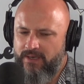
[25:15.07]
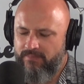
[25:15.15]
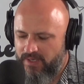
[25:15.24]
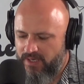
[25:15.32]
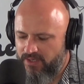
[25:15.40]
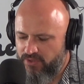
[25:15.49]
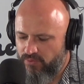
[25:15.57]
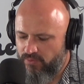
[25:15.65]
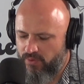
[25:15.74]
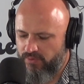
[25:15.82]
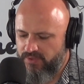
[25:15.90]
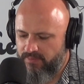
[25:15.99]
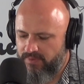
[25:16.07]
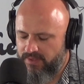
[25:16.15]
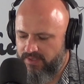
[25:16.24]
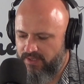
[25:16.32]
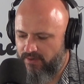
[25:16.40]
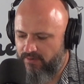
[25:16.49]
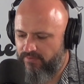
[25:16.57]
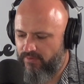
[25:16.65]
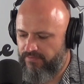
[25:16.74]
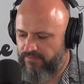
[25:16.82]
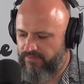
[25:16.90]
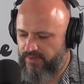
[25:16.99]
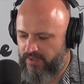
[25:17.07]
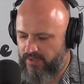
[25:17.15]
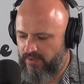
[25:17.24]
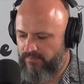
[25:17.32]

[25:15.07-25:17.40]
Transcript: the actual concept itself of the